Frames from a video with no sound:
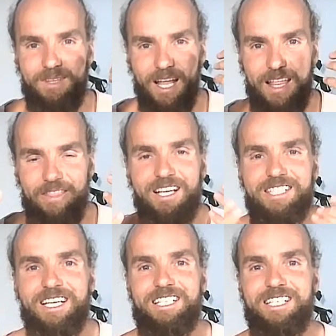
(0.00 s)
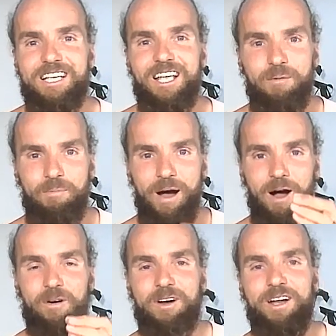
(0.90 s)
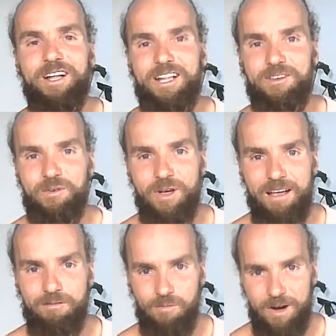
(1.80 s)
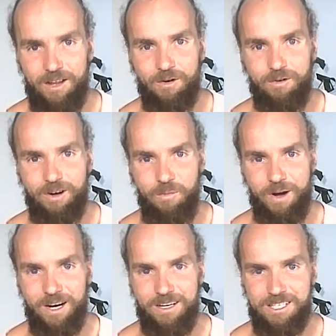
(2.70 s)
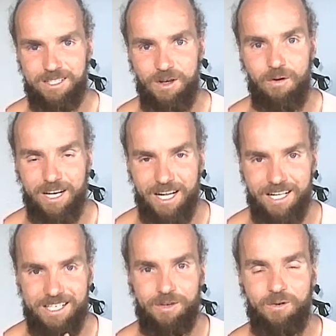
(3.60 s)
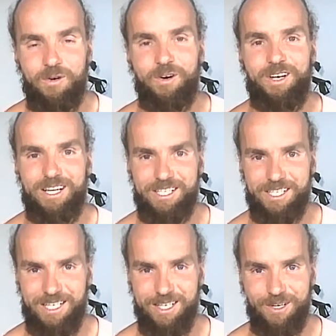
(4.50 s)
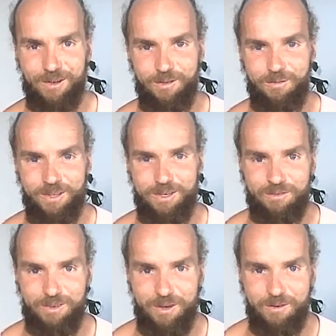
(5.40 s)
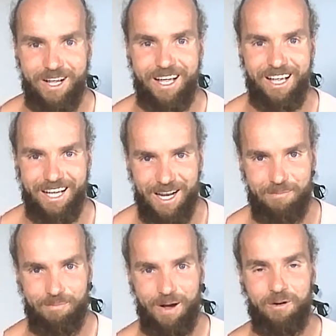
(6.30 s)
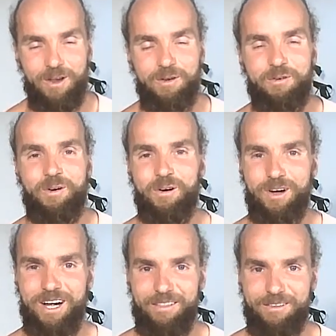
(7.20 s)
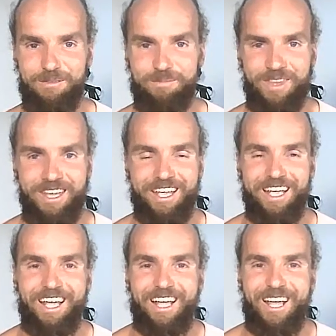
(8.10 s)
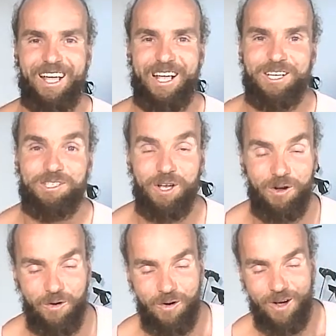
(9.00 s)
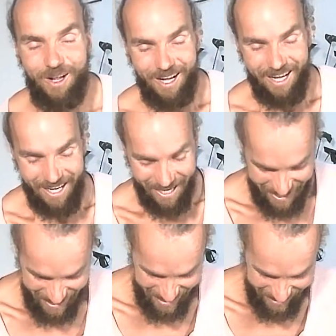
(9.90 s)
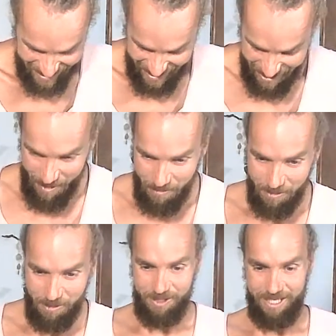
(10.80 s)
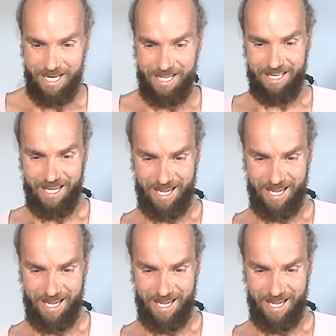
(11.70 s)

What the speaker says: And this is a power that you have, where your awareness is going. That is your decision, what you feel can empower you or not. So let's take a moment to sit.